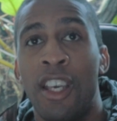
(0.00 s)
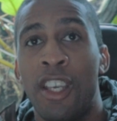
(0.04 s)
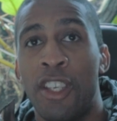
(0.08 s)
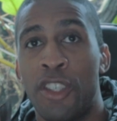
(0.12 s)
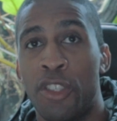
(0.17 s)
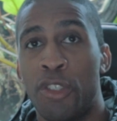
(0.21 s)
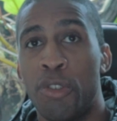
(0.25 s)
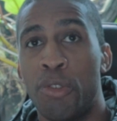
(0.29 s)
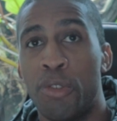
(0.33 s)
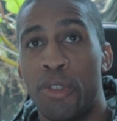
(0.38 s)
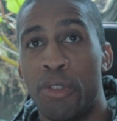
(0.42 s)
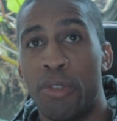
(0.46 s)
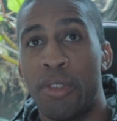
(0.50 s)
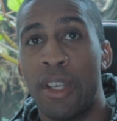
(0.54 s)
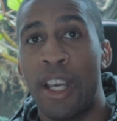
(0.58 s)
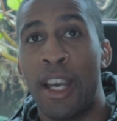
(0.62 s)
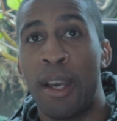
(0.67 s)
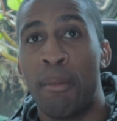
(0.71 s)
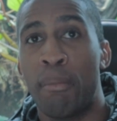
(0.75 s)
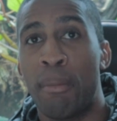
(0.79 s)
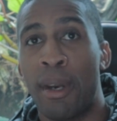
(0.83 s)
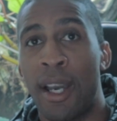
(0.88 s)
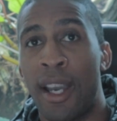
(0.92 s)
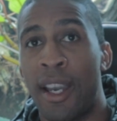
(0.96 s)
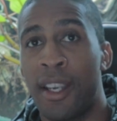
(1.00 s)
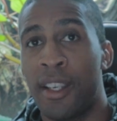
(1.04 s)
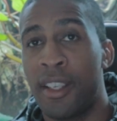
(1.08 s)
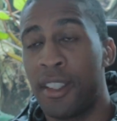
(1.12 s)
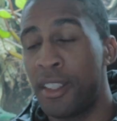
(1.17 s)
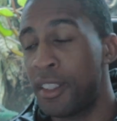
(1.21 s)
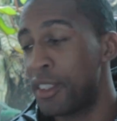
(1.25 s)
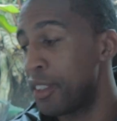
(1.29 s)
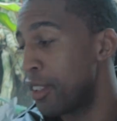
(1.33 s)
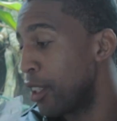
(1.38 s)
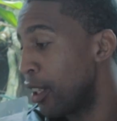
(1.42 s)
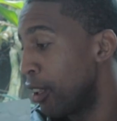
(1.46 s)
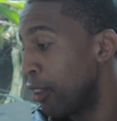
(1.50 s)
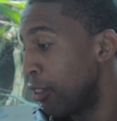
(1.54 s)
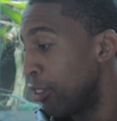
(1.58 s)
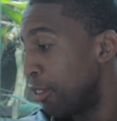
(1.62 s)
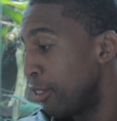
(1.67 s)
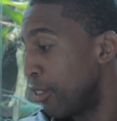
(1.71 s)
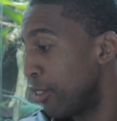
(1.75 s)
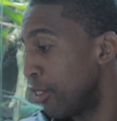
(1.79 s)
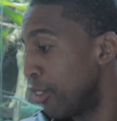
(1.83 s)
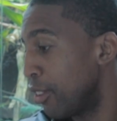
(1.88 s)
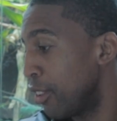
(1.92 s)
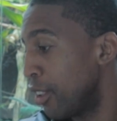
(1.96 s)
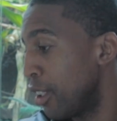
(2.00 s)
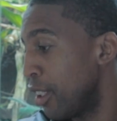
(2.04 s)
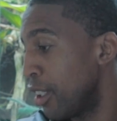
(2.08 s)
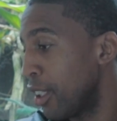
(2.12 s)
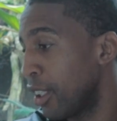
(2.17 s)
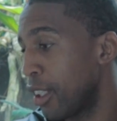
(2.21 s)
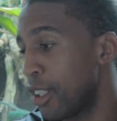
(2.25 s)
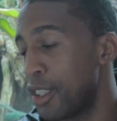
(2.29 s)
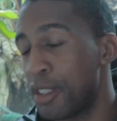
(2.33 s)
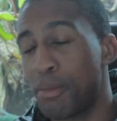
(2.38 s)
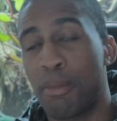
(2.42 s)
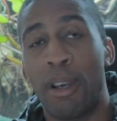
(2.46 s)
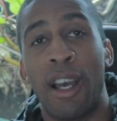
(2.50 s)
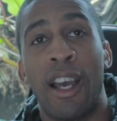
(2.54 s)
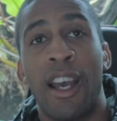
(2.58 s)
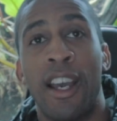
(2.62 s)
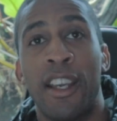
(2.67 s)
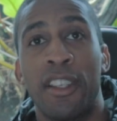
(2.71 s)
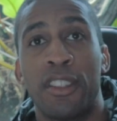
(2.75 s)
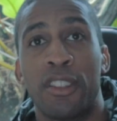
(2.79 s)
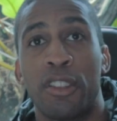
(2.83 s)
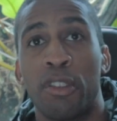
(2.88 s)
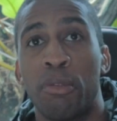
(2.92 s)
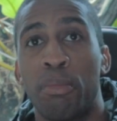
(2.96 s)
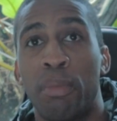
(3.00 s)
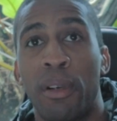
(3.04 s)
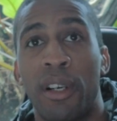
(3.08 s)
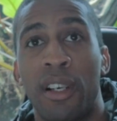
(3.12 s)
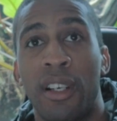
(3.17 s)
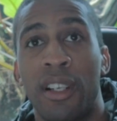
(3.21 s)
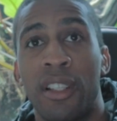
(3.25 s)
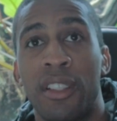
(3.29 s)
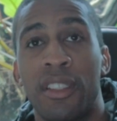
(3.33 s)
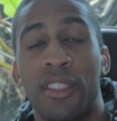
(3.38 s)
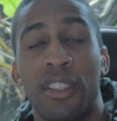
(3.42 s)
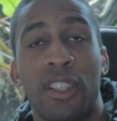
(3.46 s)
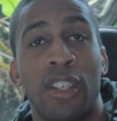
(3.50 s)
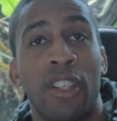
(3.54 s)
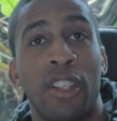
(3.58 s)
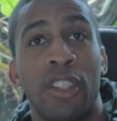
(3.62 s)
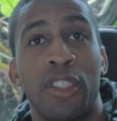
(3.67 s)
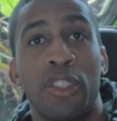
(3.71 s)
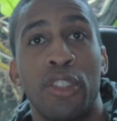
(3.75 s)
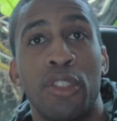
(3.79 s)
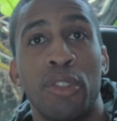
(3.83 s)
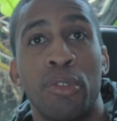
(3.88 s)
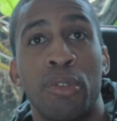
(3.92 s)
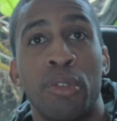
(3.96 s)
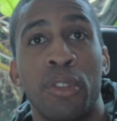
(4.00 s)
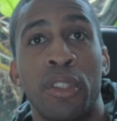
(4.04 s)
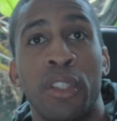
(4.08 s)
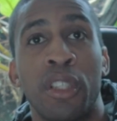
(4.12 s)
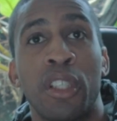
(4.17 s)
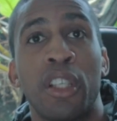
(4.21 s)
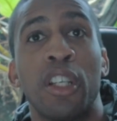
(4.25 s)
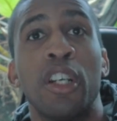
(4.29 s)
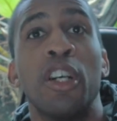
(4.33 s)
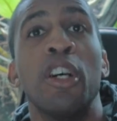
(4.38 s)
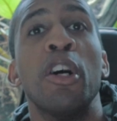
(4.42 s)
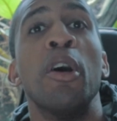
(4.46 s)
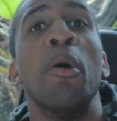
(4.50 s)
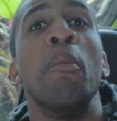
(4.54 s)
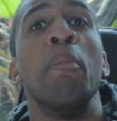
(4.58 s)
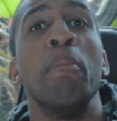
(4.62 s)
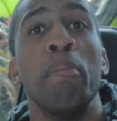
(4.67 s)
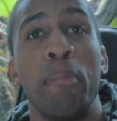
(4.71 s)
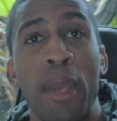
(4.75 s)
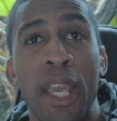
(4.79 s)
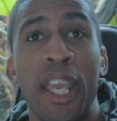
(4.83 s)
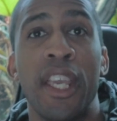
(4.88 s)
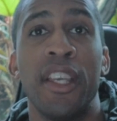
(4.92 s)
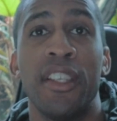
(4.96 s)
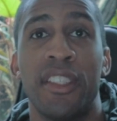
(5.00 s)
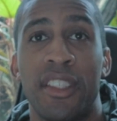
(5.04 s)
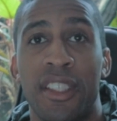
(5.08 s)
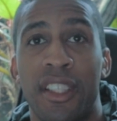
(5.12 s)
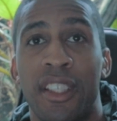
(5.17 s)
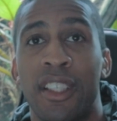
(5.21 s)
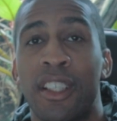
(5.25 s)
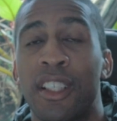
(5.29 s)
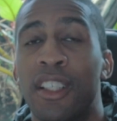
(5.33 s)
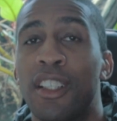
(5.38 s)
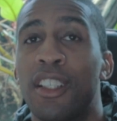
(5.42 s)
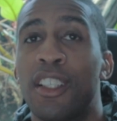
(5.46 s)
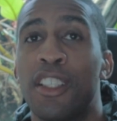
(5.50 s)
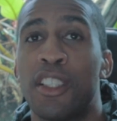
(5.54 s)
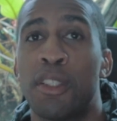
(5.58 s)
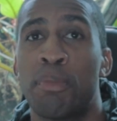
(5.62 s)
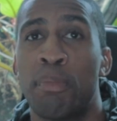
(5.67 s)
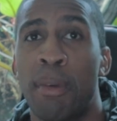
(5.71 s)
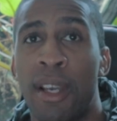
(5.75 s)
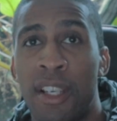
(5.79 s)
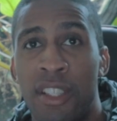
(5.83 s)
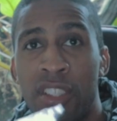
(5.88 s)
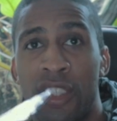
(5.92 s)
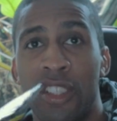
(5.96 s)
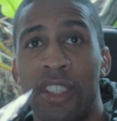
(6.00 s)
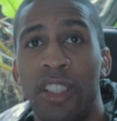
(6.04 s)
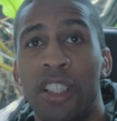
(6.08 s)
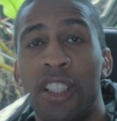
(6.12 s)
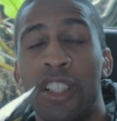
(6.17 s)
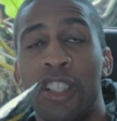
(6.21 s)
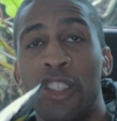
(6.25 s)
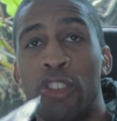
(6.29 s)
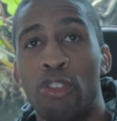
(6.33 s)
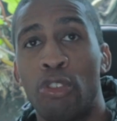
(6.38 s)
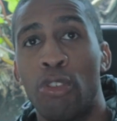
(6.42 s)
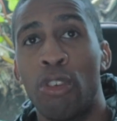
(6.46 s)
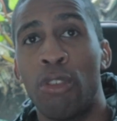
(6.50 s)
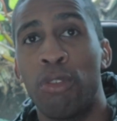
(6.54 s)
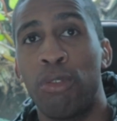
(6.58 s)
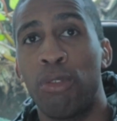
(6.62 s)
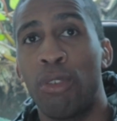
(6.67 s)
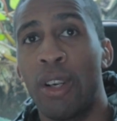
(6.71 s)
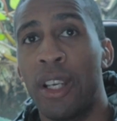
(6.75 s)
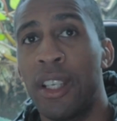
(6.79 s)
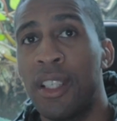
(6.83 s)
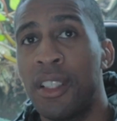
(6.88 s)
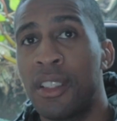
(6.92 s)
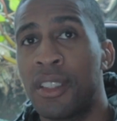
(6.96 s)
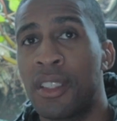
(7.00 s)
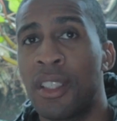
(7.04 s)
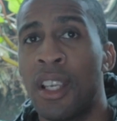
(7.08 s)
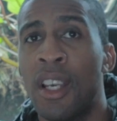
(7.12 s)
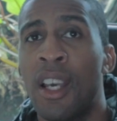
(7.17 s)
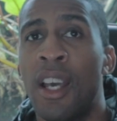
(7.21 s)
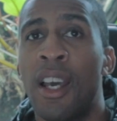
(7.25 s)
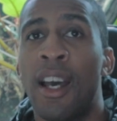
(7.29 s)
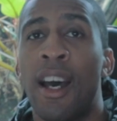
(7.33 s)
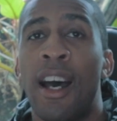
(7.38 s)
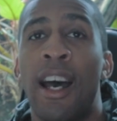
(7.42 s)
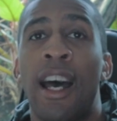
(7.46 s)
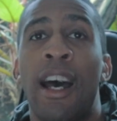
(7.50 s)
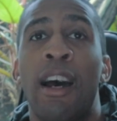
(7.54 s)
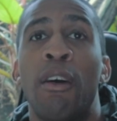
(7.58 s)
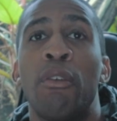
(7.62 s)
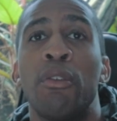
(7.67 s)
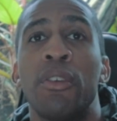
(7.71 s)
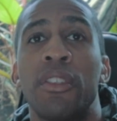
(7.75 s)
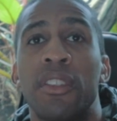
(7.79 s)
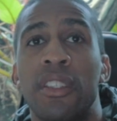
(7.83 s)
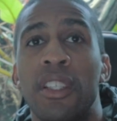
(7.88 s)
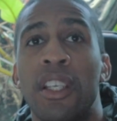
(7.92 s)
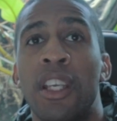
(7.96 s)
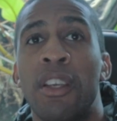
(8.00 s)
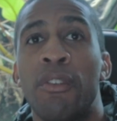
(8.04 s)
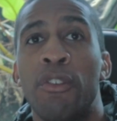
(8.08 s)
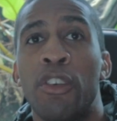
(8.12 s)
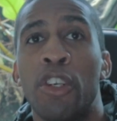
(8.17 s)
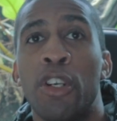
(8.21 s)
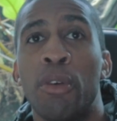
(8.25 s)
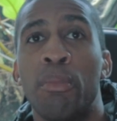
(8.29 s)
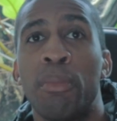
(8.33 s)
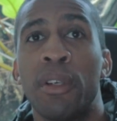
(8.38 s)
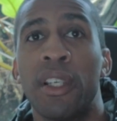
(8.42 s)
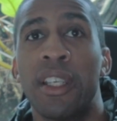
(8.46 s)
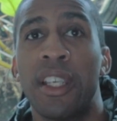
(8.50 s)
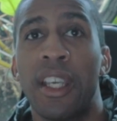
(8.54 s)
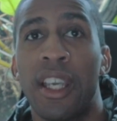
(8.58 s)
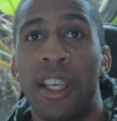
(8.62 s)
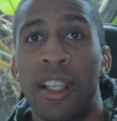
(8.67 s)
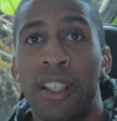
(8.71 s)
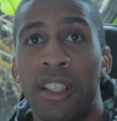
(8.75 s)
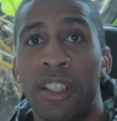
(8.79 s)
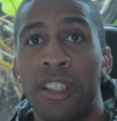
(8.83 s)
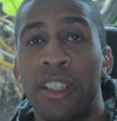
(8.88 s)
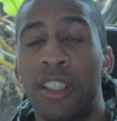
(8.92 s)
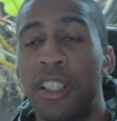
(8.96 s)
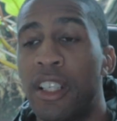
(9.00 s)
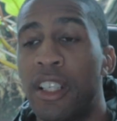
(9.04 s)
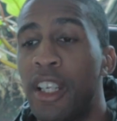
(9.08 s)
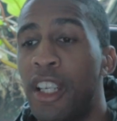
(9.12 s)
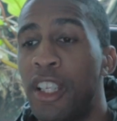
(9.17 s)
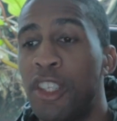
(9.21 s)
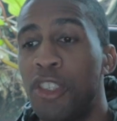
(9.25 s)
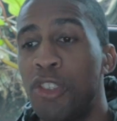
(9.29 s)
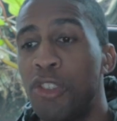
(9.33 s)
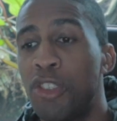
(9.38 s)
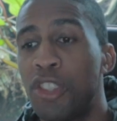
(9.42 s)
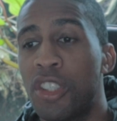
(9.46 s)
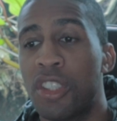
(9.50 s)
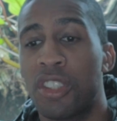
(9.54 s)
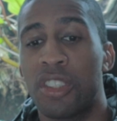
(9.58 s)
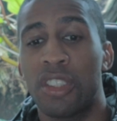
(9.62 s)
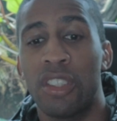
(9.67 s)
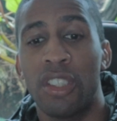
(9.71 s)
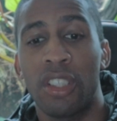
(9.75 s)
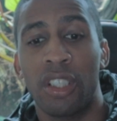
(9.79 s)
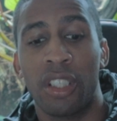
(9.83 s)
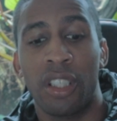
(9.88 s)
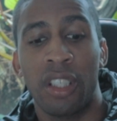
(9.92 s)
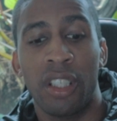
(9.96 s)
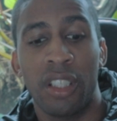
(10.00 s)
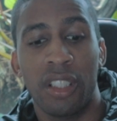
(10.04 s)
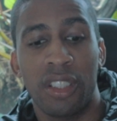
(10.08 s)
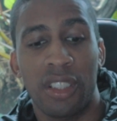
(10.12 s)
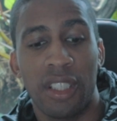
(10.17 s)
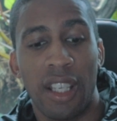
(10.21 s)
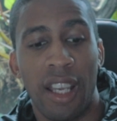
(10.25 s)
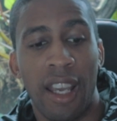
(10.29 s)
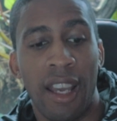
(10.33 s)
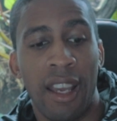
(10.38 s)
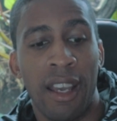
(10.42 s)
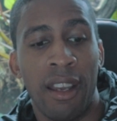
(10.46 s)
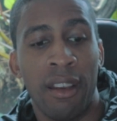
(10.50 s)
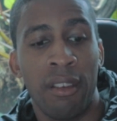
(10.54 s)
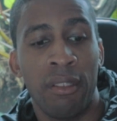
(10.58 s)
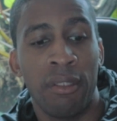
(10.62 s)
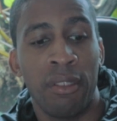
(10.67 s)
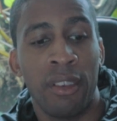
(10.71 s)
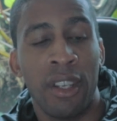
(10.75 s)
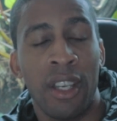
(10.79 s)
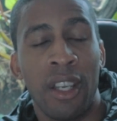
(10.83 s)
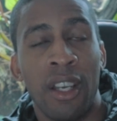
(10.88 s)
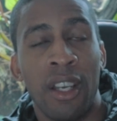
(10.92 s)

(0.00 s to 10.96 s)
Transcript: and you do not buy this stuff. Because my isopods are doing amazing, especially the dwarf whites. I would say if you're a beginner and you're just looking to have